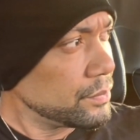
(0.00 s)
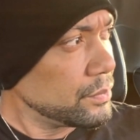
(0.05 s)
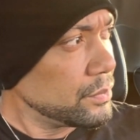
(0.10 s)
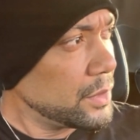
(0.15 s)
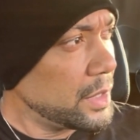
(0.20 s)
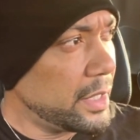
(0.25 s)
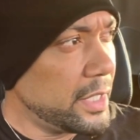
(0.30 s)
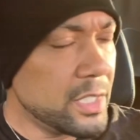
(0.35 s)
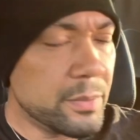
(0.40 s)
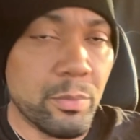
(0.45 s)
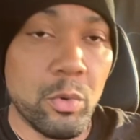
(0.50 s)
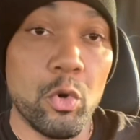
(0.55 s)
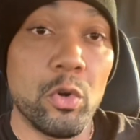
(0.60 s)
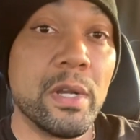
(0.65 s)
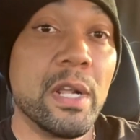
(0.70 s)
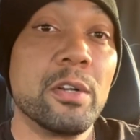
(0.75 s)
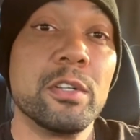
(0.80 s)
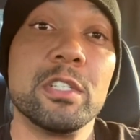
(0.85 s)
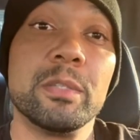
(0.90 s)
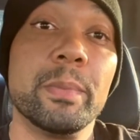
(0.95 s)
And he's pouring
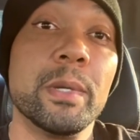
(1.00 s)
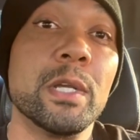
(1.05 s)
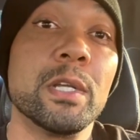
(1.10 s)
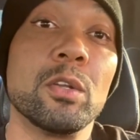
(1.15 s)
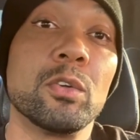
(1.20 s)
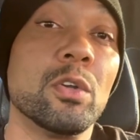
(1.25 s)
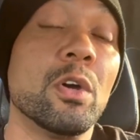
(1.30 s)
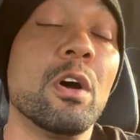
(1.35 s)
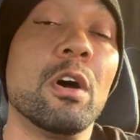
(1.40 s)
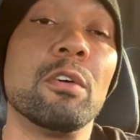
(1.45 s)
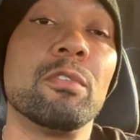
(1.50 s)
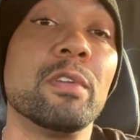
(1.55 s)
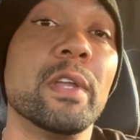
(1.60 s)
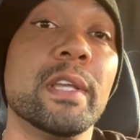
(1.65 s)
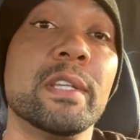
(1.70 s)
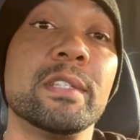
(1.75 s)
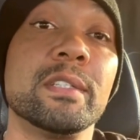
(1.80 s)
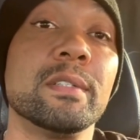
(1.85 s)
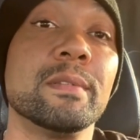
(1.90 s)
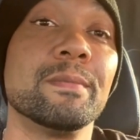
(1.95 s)
out his spirit on all
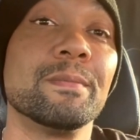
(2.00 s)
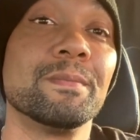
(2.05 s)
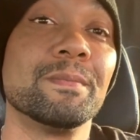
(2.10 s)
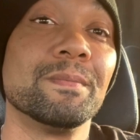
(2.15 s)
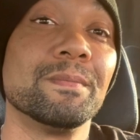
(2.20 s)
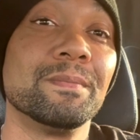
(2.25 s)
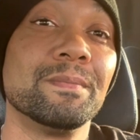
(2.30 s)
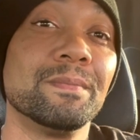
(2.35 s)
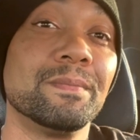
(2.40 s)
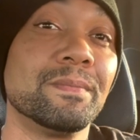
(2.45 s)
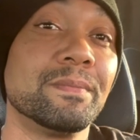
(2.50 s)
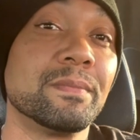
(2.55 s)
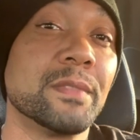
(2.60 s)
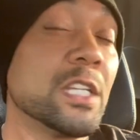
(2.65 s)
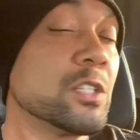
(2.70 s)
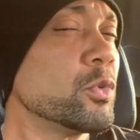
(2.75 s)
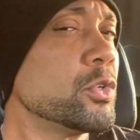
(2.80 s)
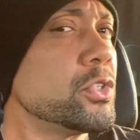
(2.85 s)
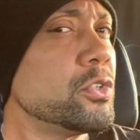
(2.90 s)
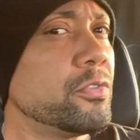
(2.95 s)
flesh.
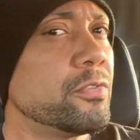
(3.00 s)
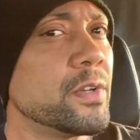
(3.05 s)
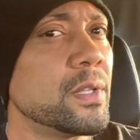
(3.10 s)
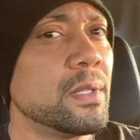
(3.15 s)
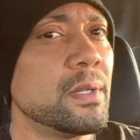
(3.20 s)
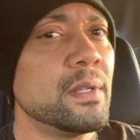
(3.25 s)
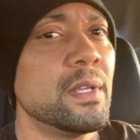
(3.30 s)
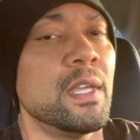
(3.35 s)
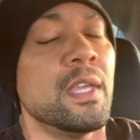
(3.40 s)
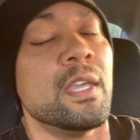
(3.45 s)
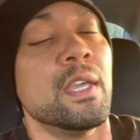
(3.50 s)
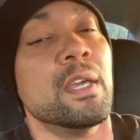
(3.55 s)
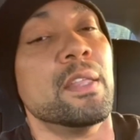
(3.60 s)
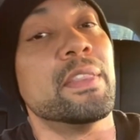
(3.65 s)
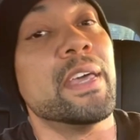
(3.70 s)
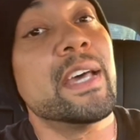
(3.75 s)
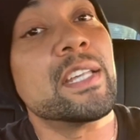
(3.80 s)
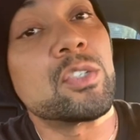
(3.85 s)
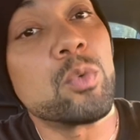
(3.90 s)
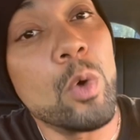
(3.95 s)
That's what you're feeling.
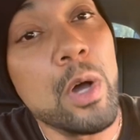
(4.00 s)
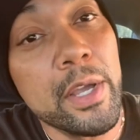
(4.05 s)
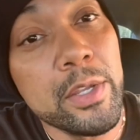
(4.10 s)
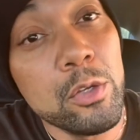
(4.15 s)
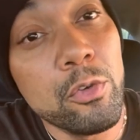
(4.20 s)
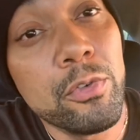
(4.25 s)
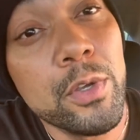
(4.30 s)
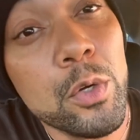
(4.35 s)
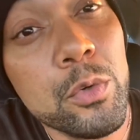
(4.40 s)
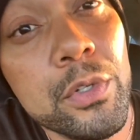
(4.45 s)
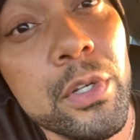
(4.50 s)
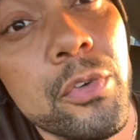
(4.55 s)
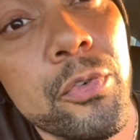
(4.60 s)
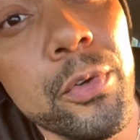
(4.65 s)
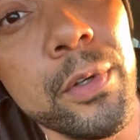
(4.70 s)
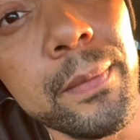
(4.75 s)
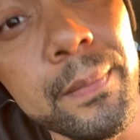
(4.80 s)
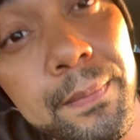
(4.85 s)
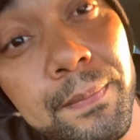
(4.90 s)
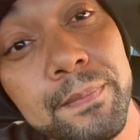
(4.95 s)
That's why you feel
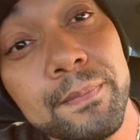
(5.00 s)
different.